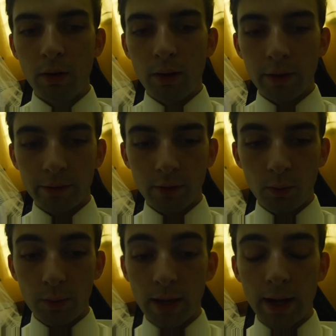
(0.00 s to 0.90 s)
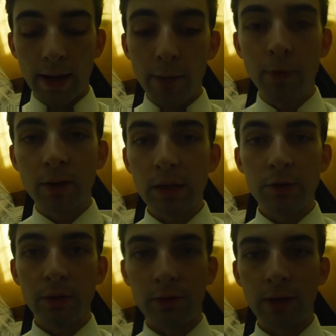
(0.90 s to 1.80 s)
And so we got him to teach
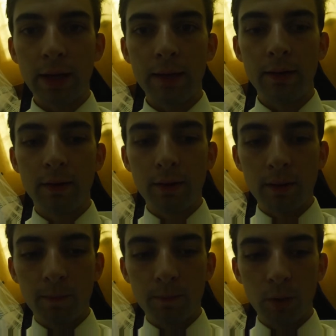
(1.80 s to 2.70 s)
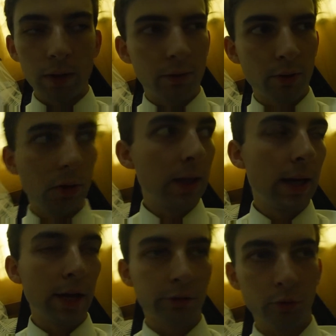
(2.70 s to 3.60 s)
instead, but still, he
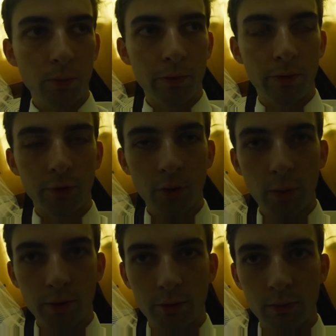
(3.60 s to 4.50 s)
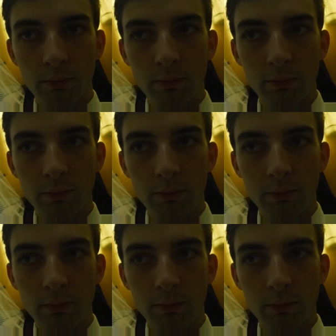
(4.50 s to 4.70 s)
asked for so much